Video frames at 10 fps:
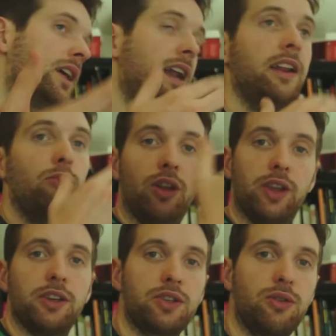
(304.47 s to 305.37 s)
and then while
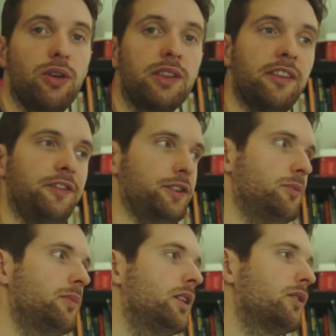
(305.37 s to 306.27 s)
they're scoring the
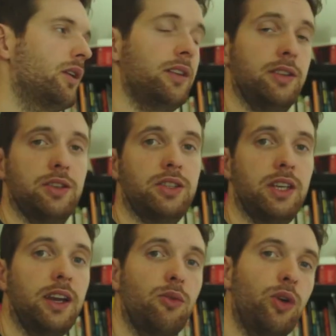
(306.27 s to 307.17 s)
film, rather than just
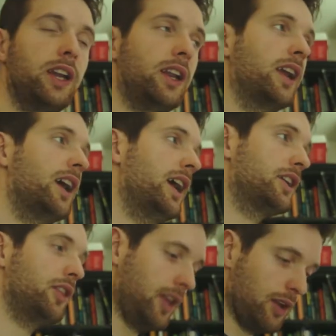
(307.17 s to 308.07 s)
sitting and waiting, I
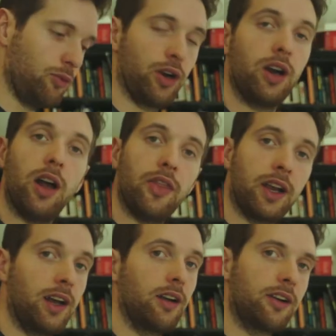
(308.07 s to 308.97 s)
could then work on the
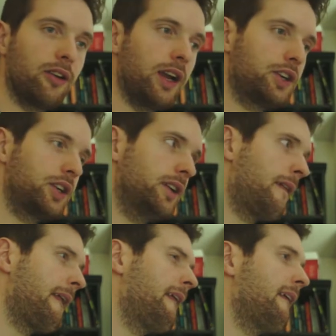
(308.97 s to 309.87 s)
color correction.
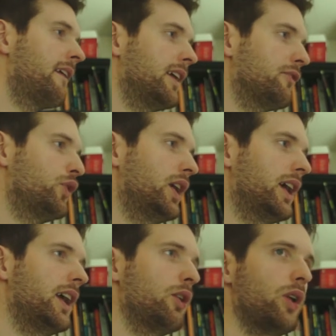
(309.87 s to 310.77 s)
And for
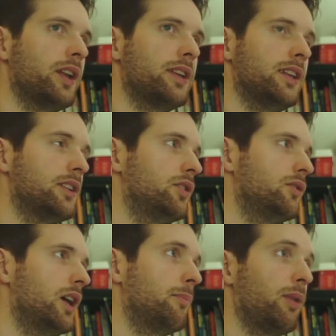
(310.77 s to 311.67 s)
that, I went into
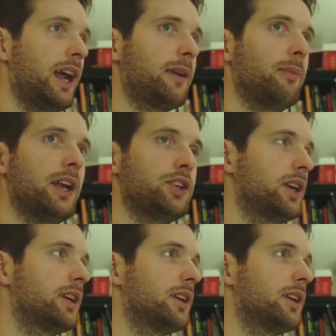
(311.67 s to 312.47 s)
Blackmagic,